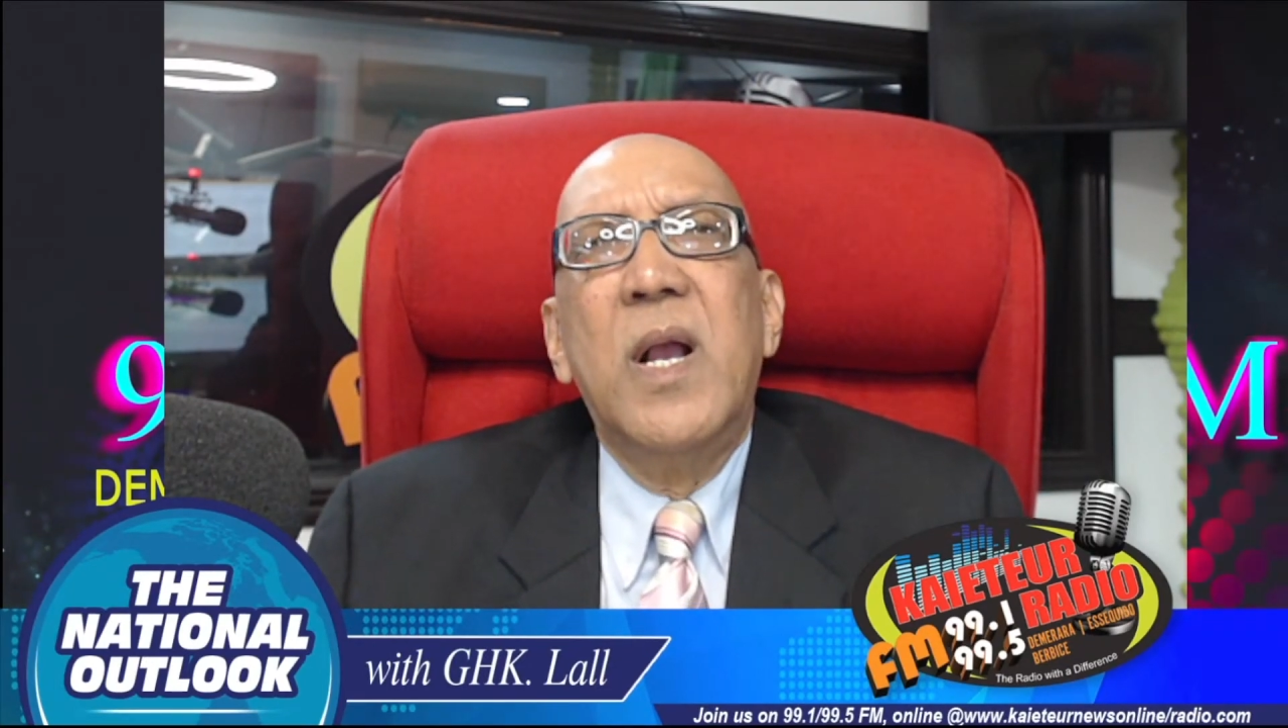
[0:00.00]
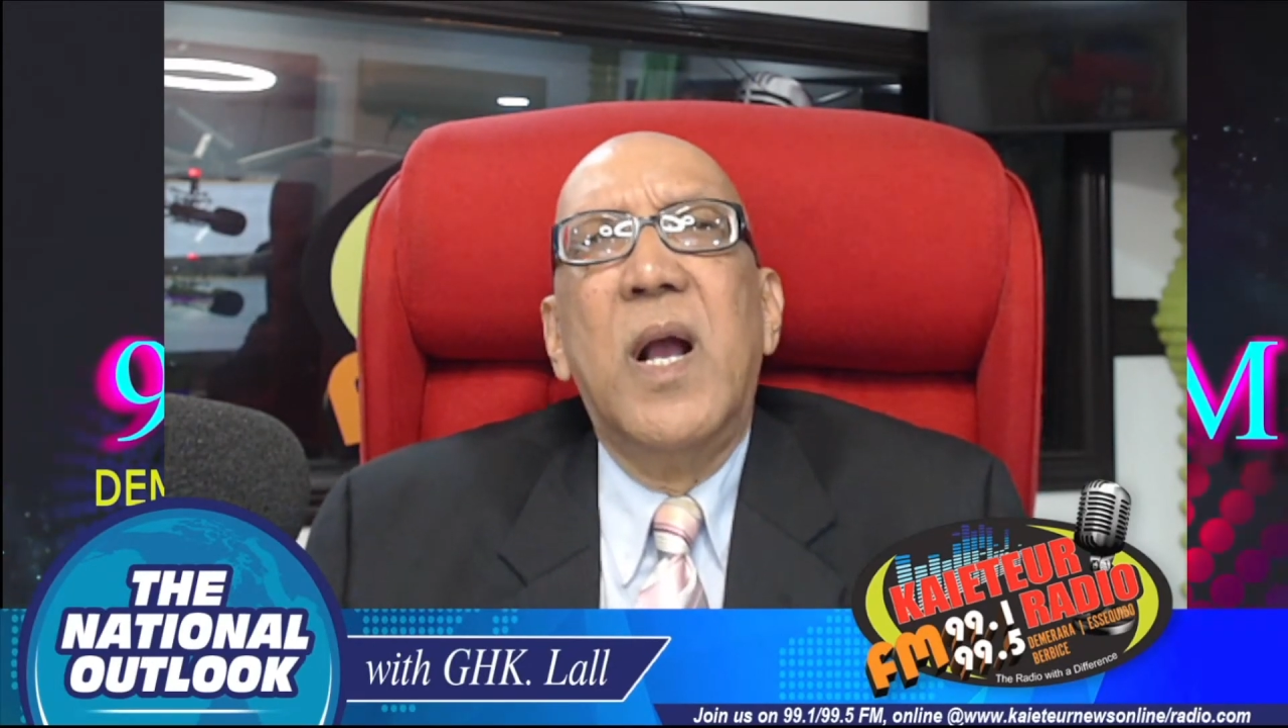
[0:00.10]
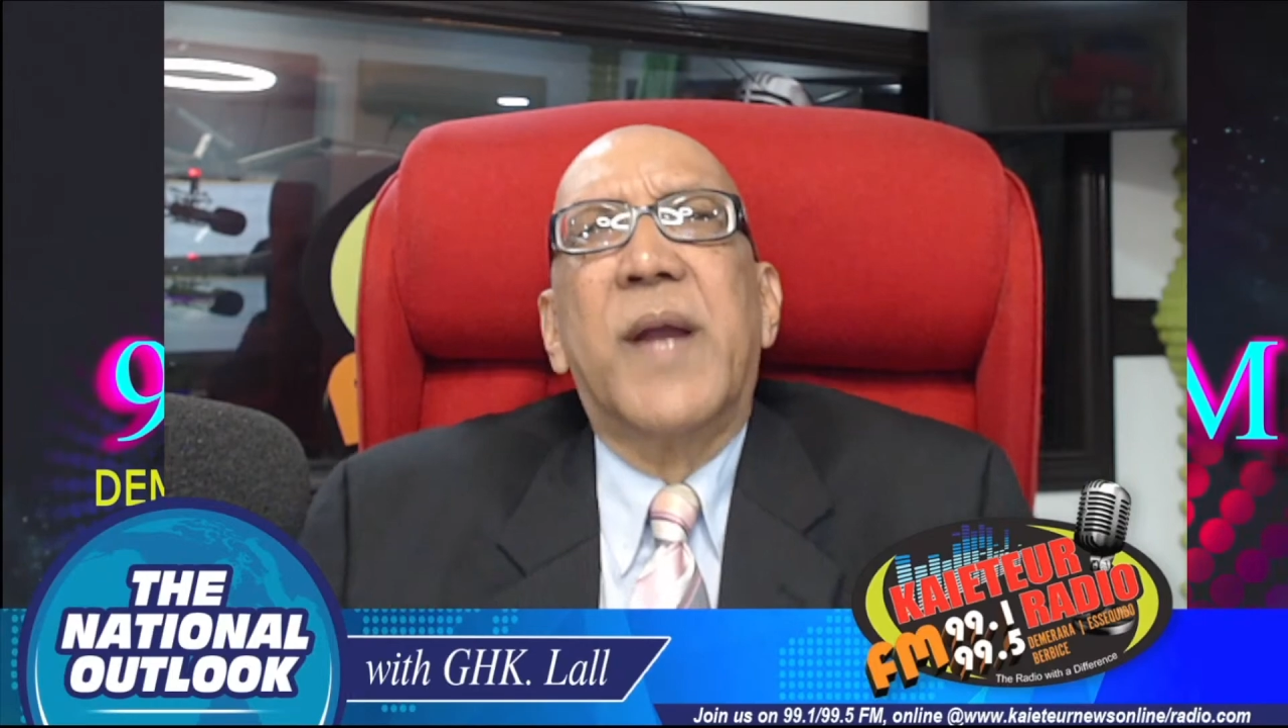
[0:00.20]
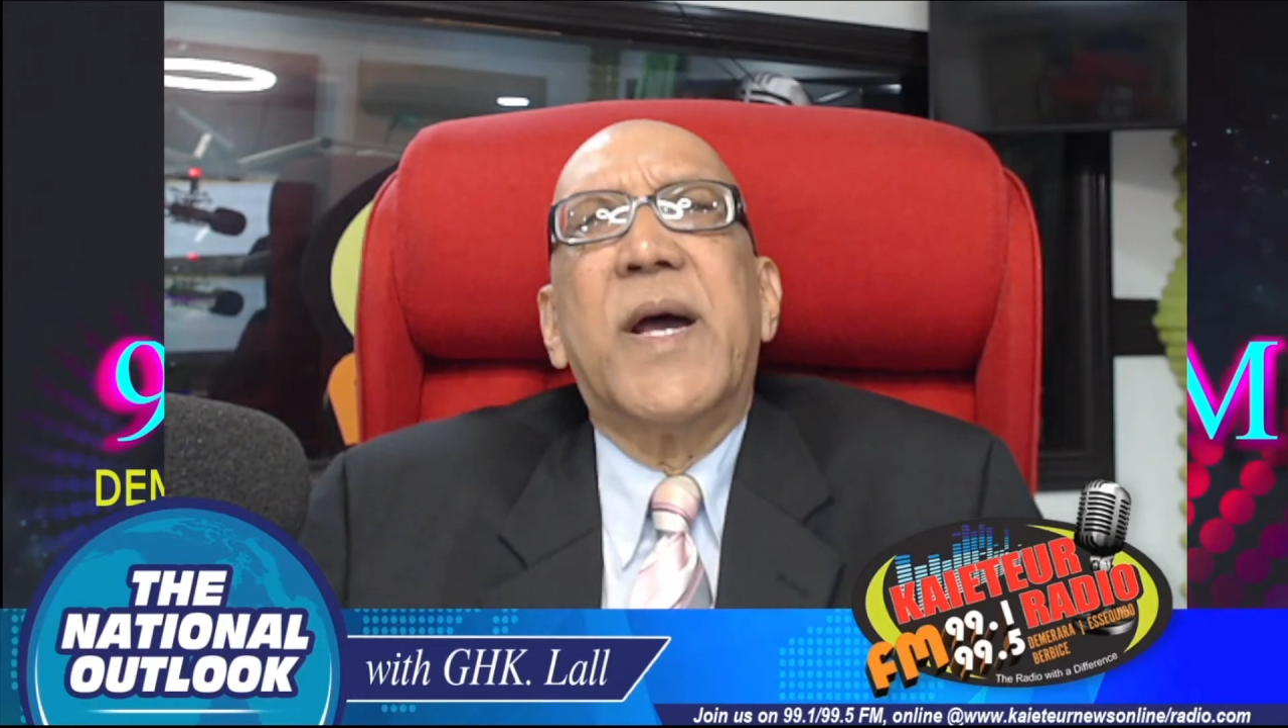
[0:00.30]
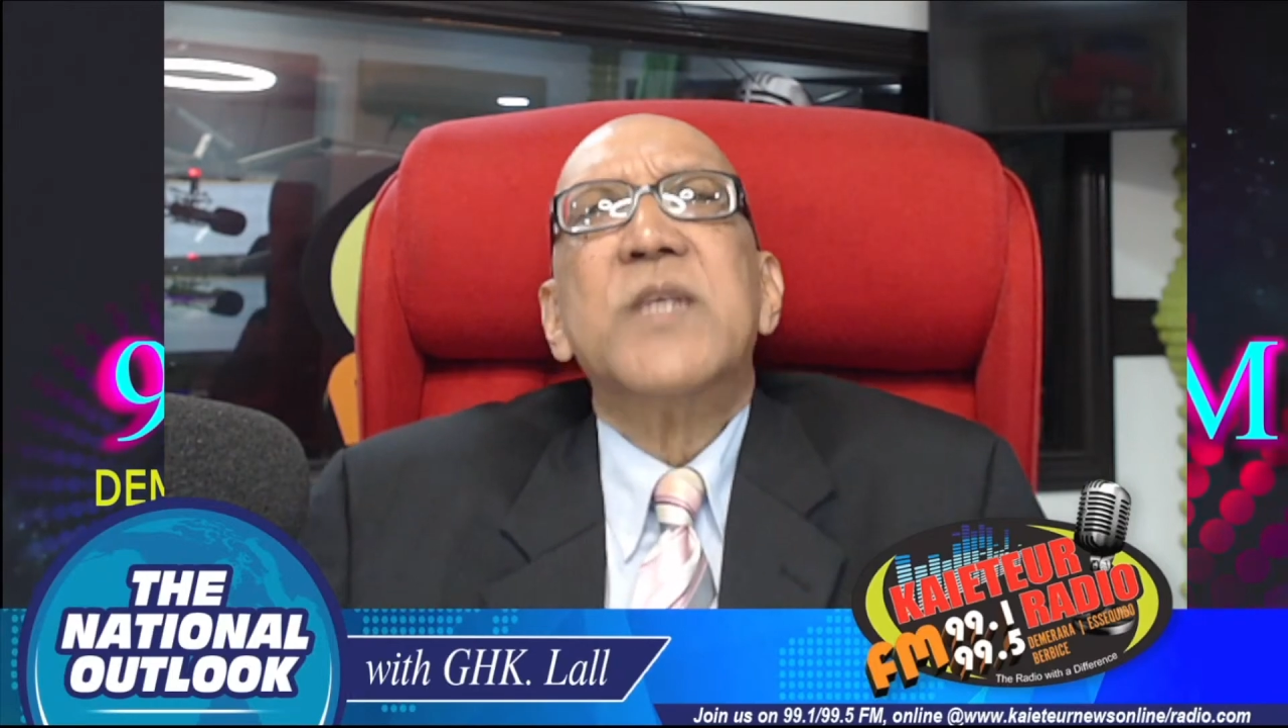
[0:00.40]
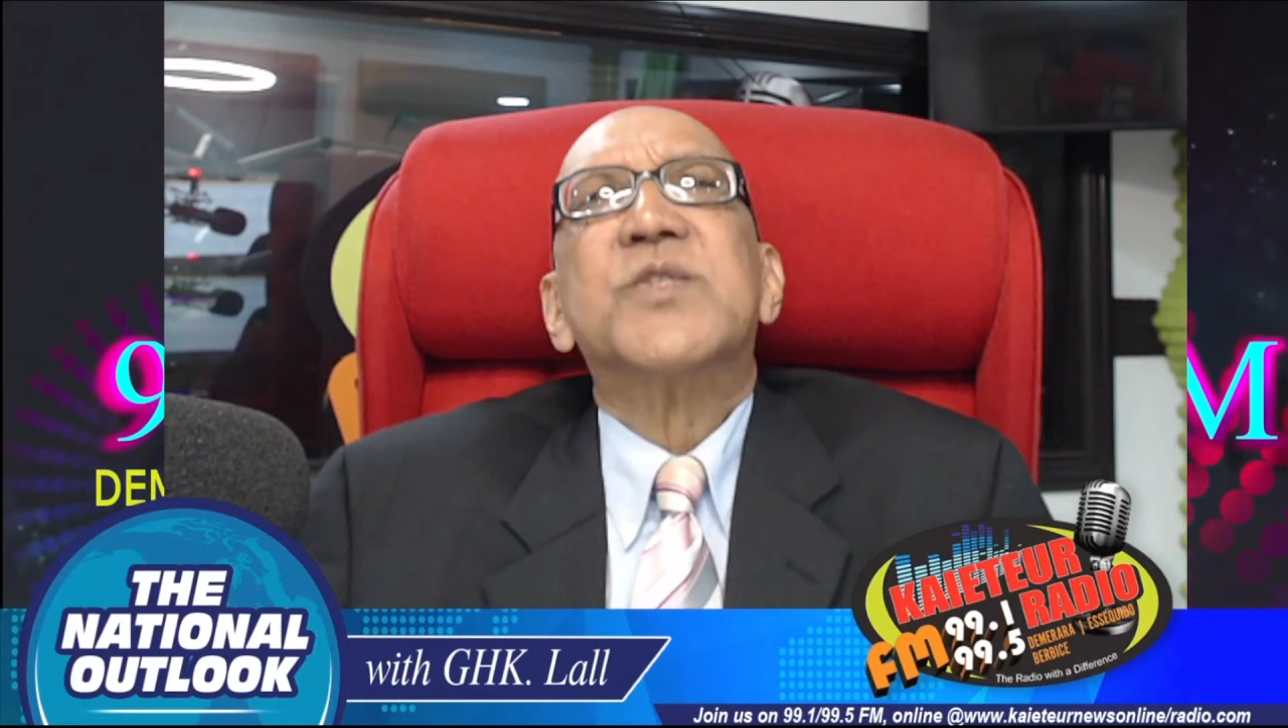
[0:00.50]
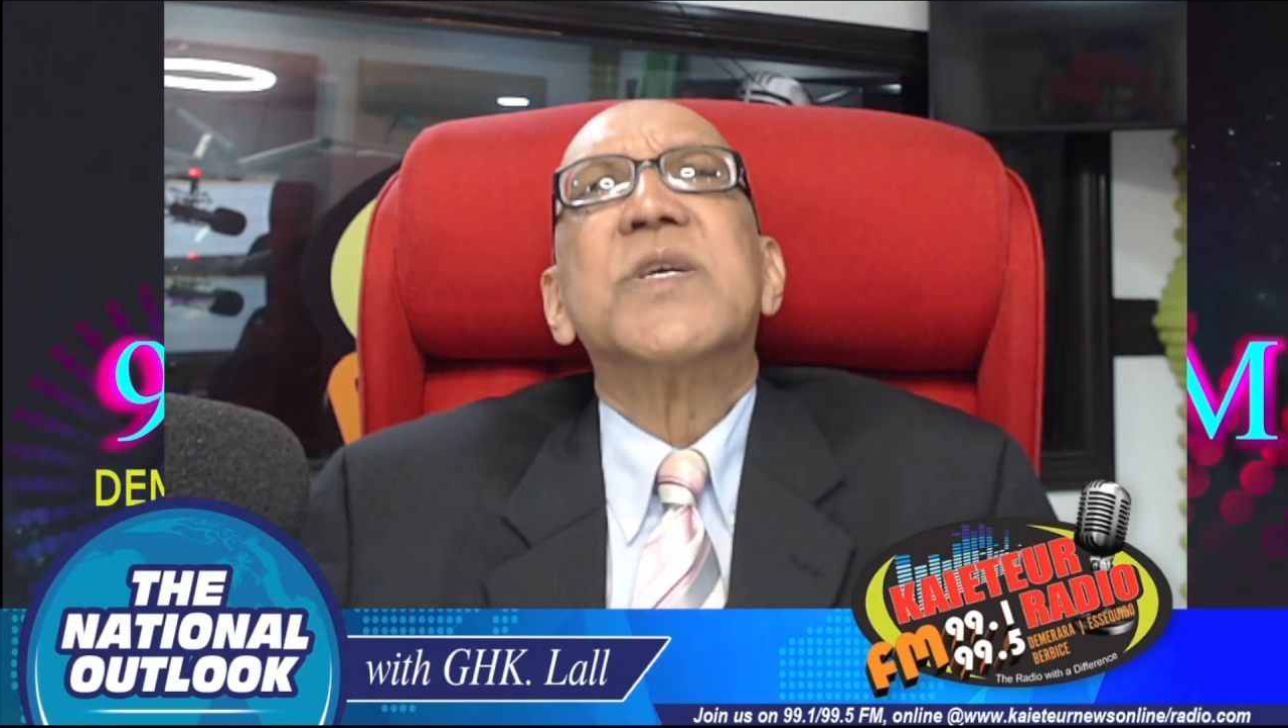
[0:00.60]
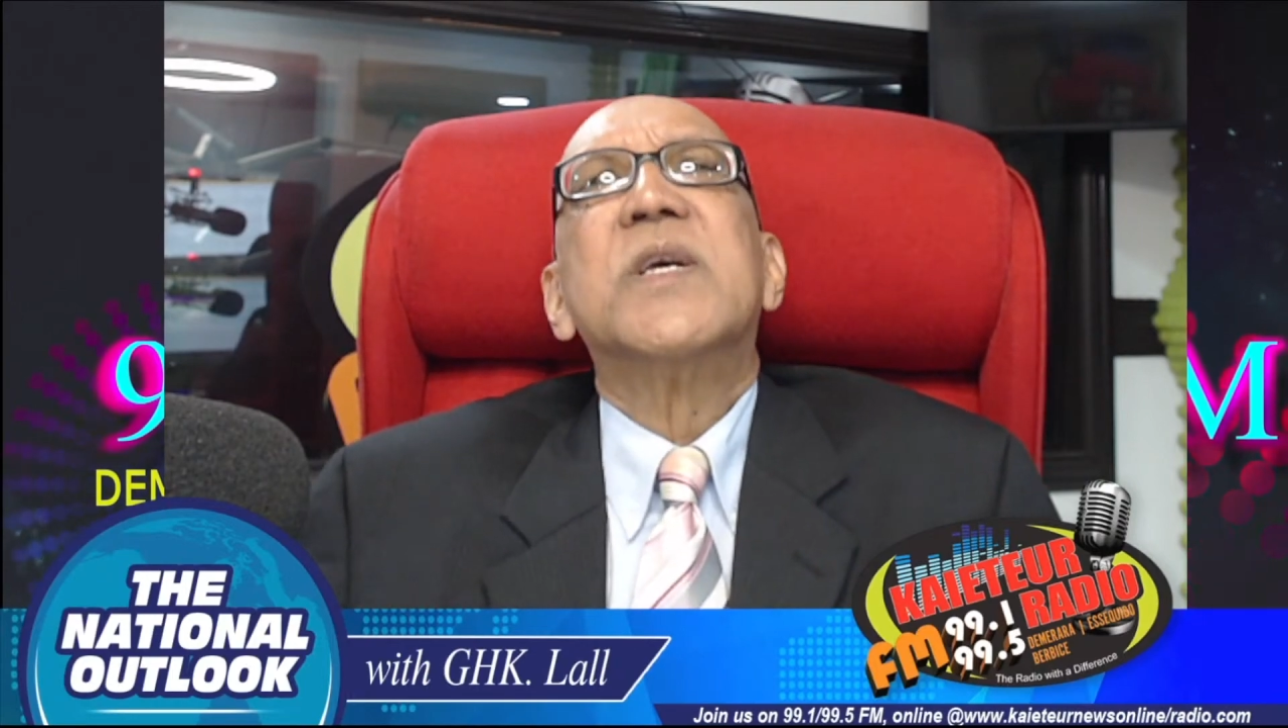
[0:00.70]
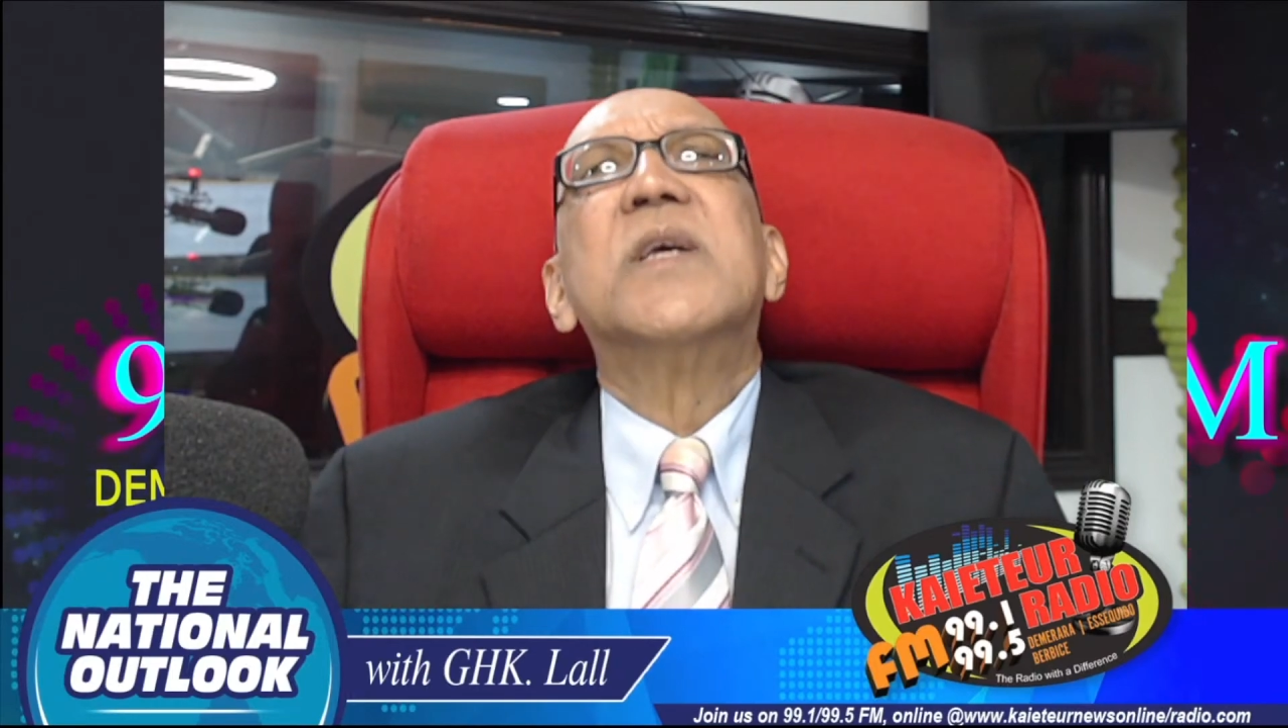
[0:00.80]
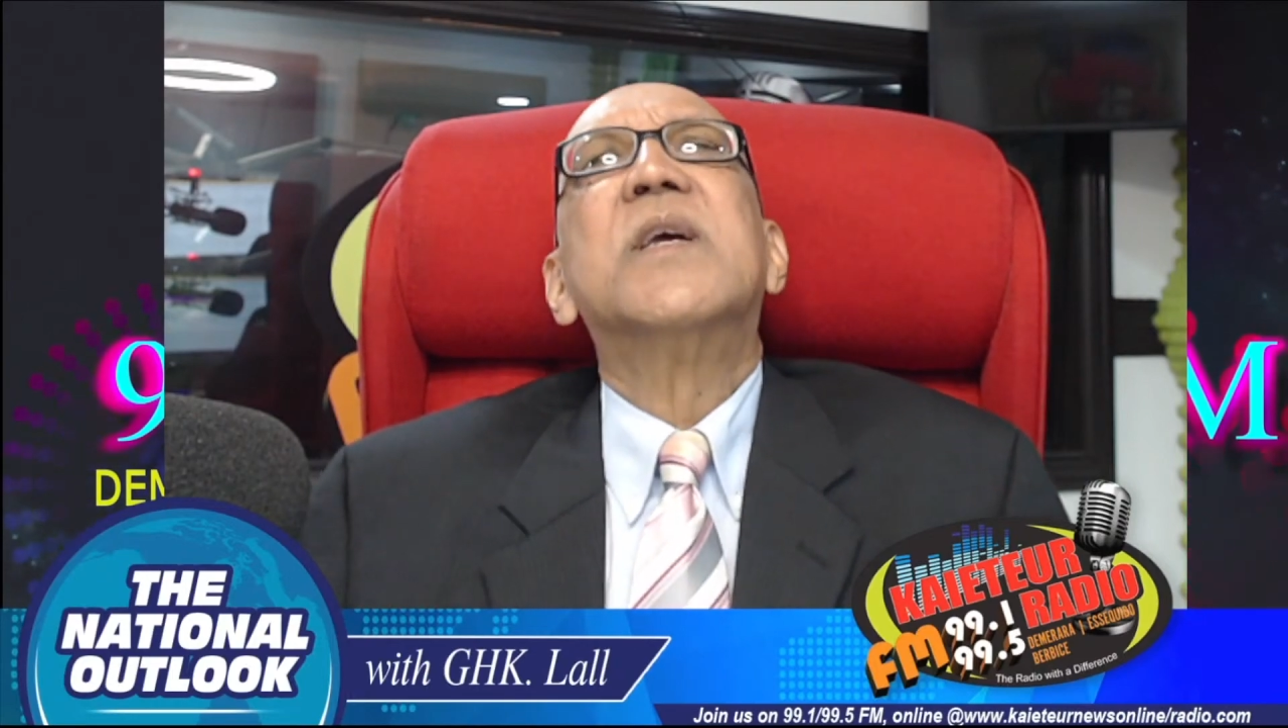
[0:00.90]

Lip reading: and I say,